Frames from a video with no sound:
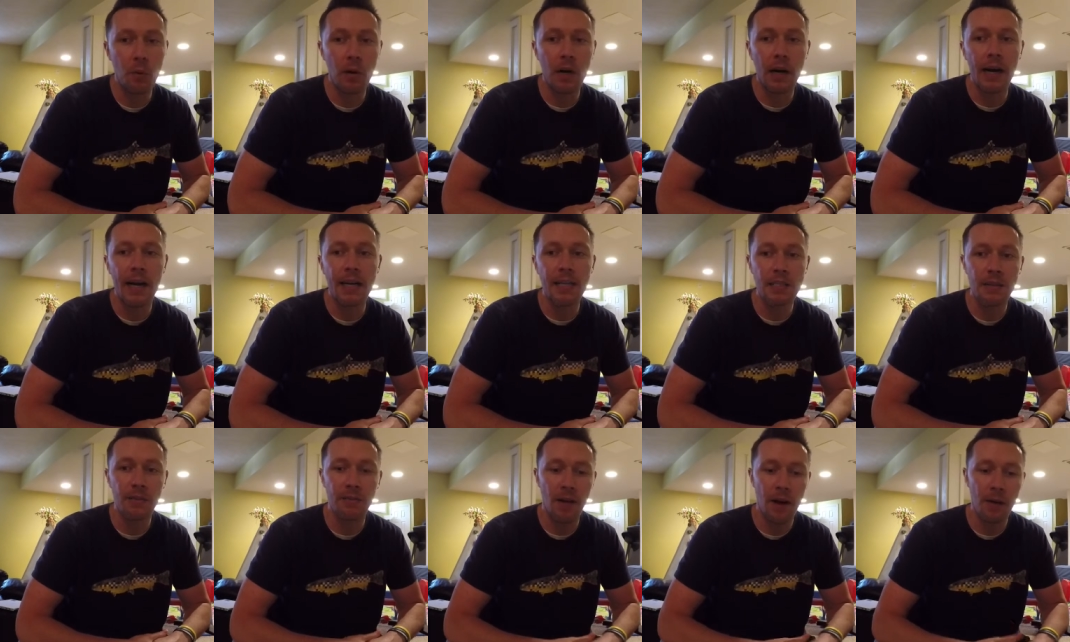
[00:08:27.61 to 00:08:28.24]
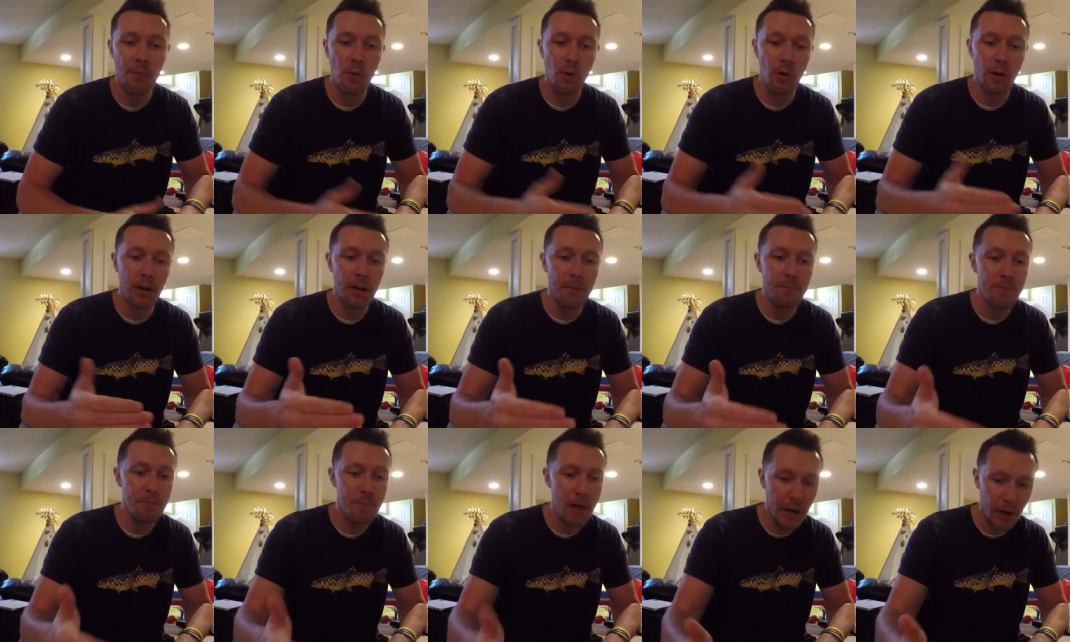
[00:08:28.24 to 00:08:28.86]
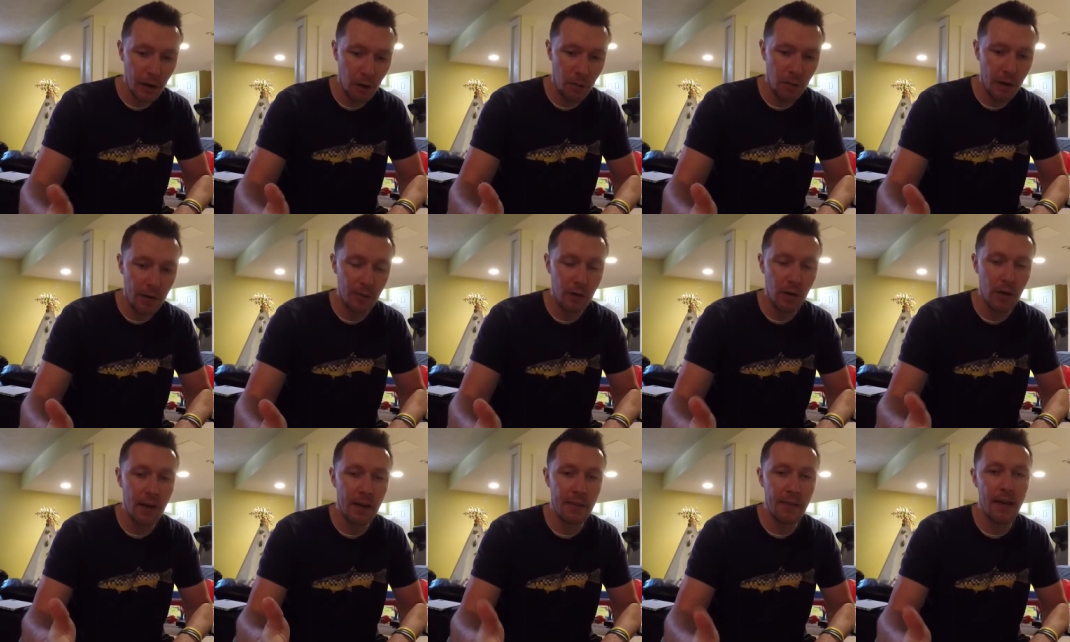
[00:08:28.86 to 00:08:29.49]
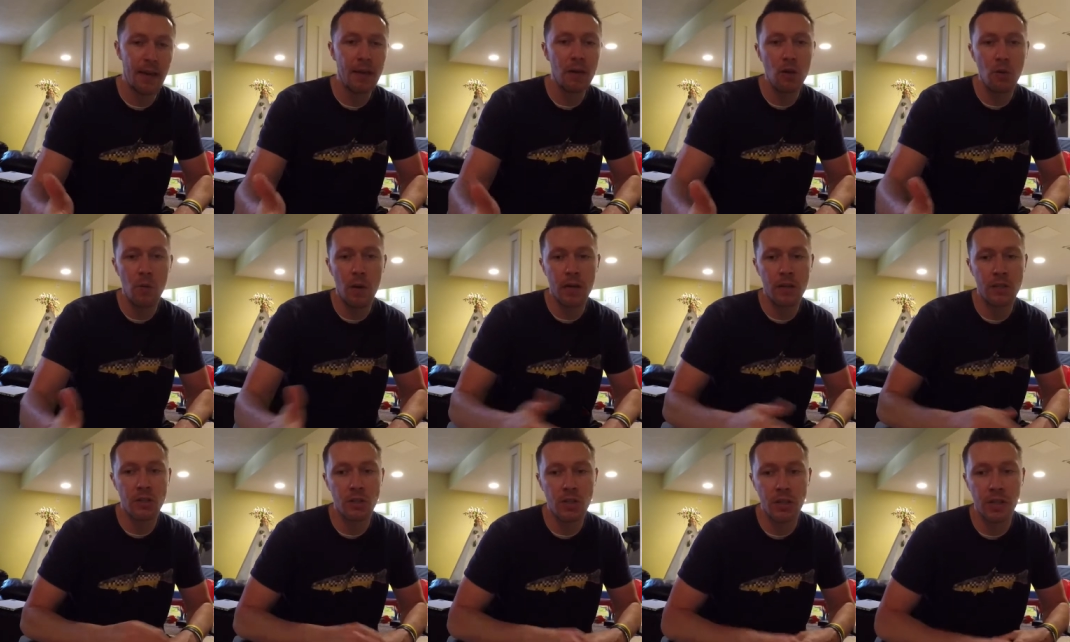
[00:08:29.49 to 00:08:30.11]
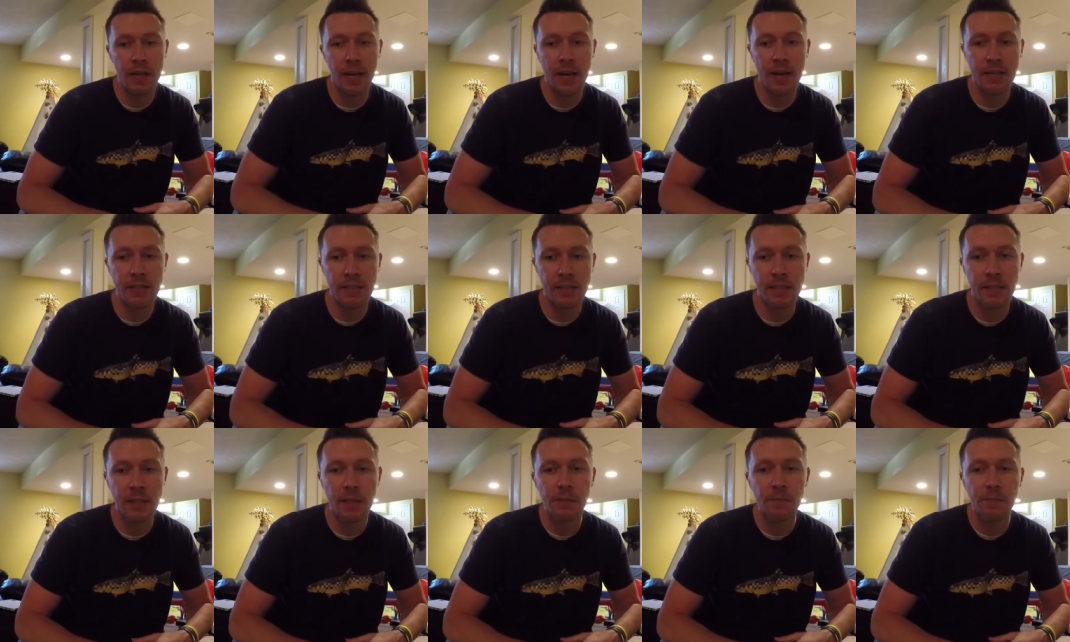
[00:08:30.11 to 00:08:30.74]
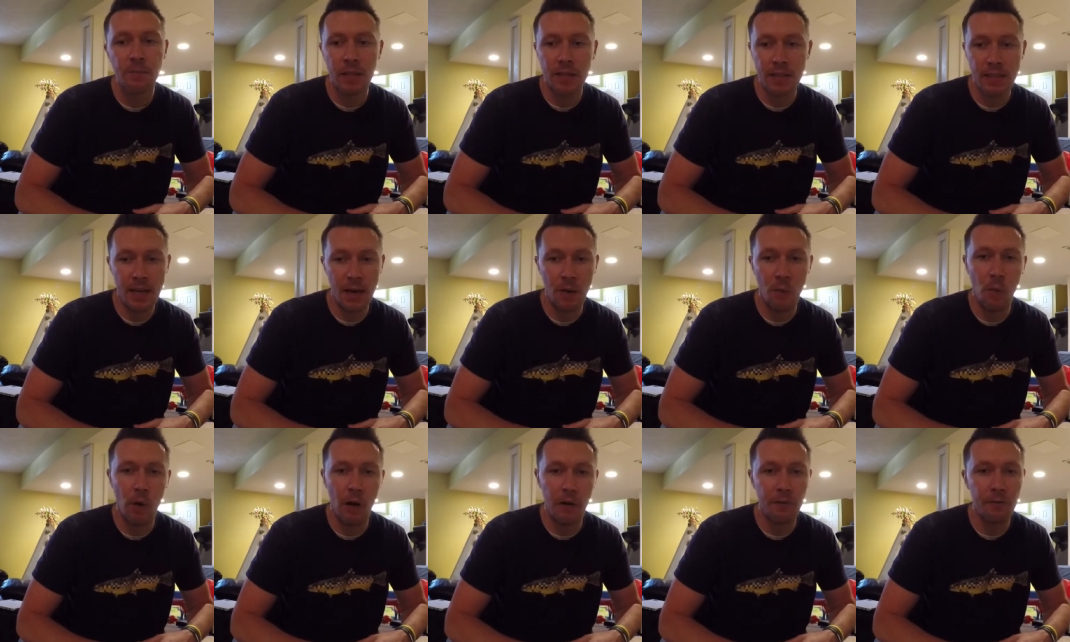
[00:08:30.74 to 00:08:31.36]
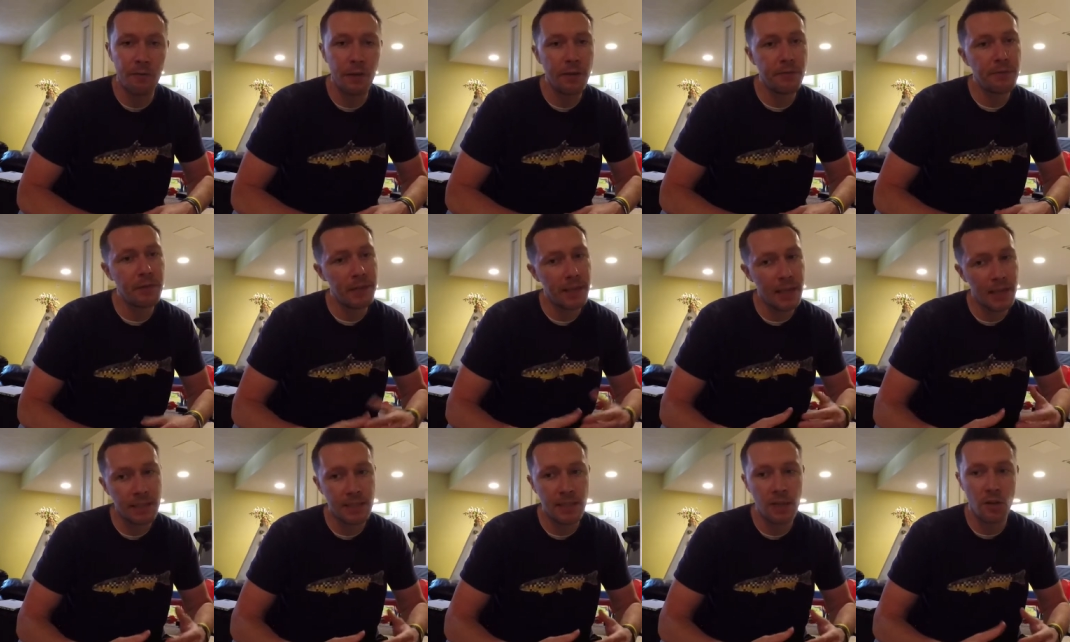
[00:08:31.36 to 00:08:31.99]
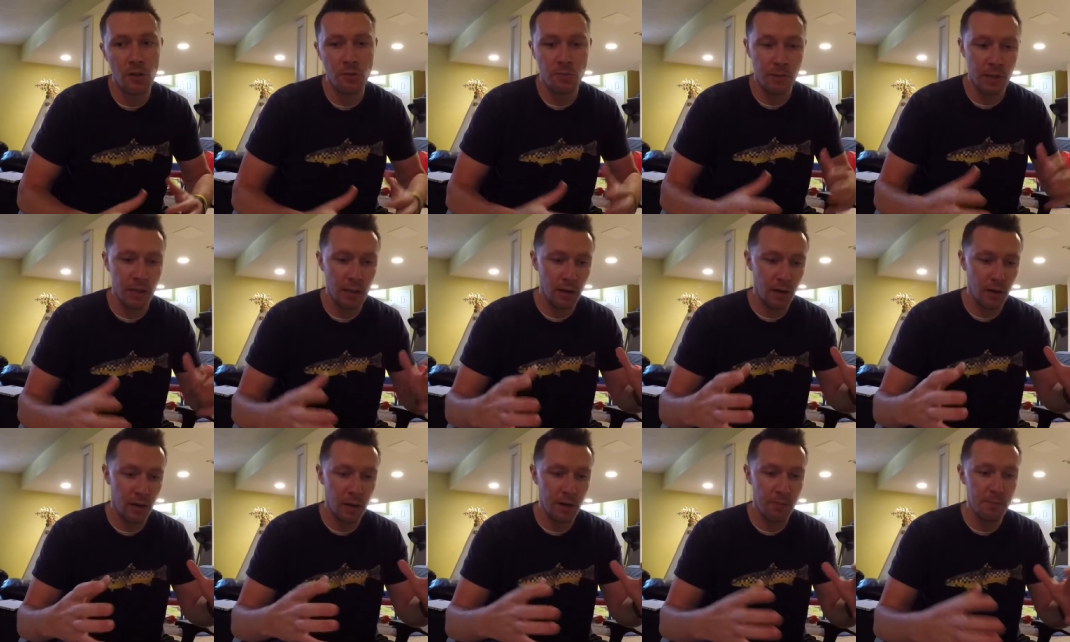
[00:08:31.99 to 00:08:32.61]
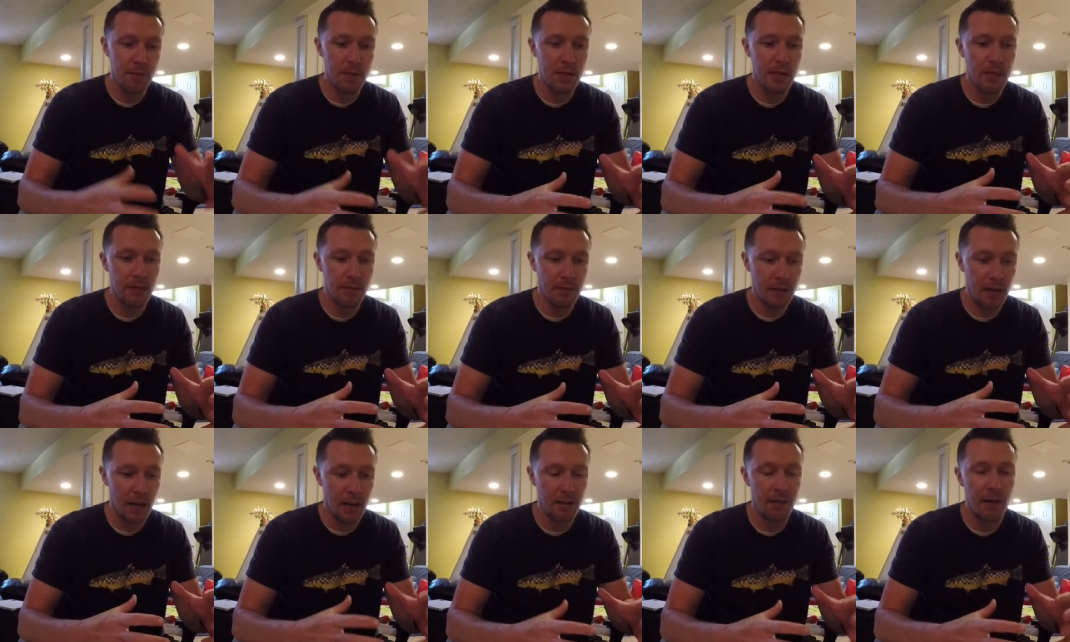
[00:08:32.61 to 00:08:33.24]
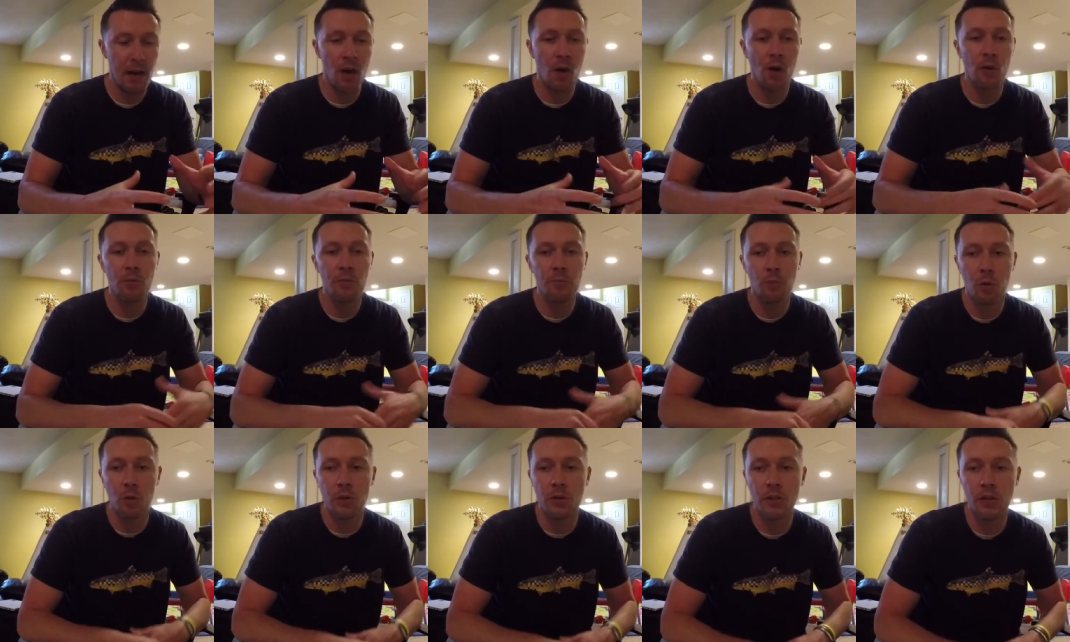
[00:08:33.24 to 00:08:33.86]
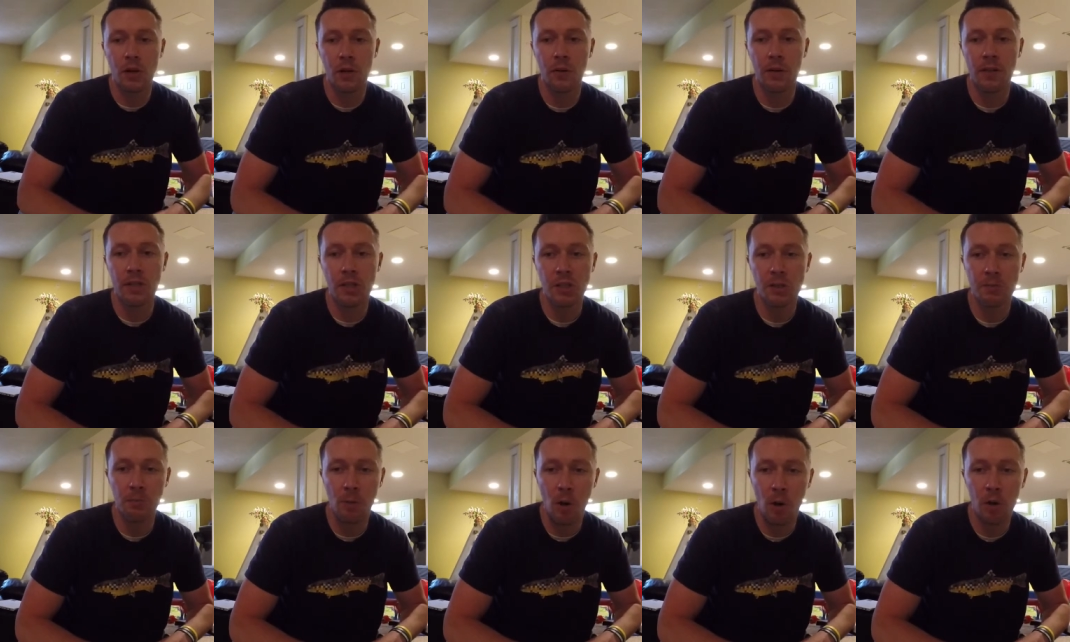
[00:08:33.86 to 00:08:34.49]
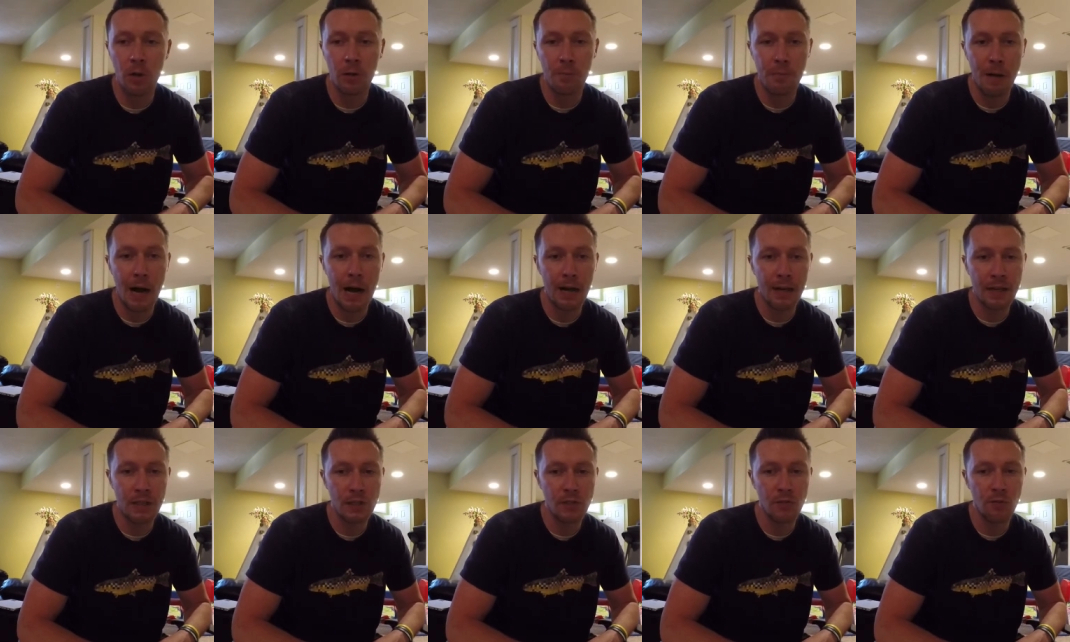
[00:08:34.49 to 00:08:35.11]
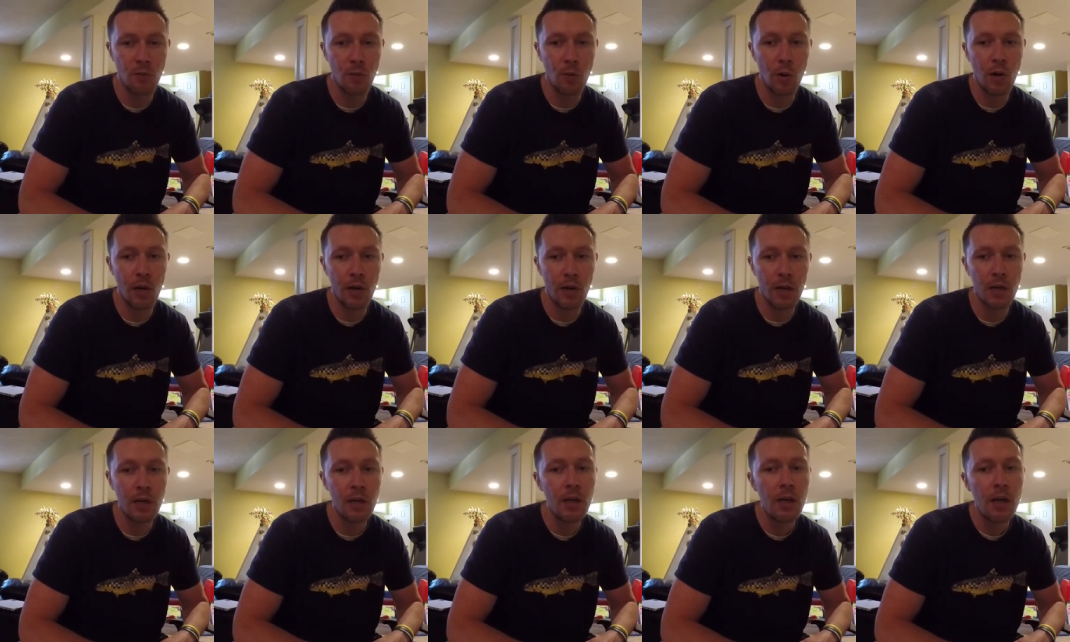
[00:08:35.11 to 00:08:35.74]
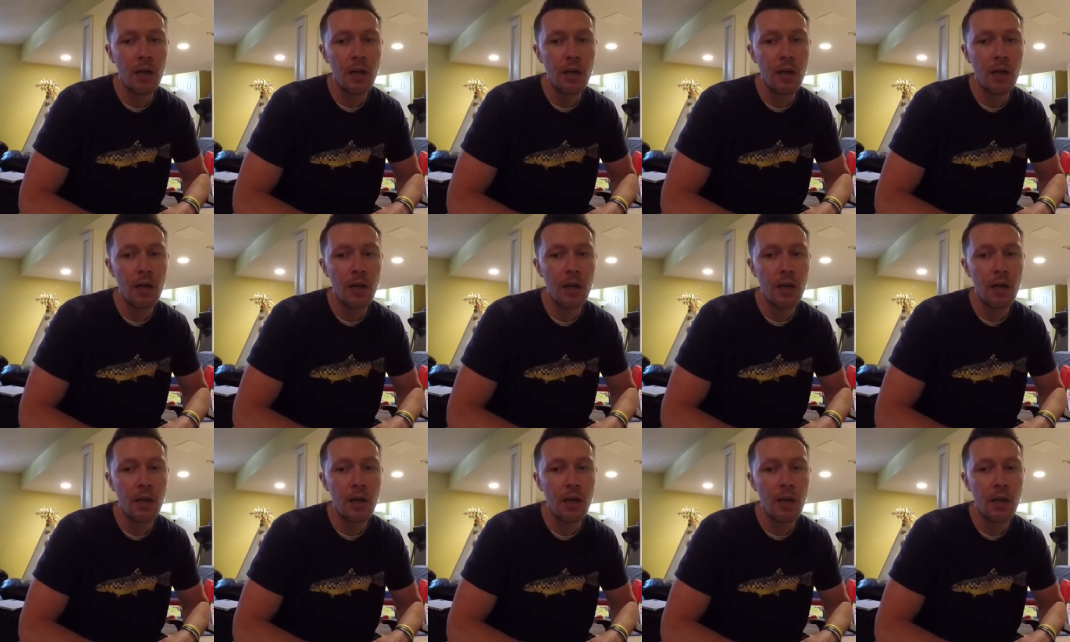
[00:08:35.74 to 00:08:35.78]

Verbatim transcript: Whereas if I'm on a bigger river and that USGS is at 150, that tells me they're going to be kind of held more so in smaller pockets of water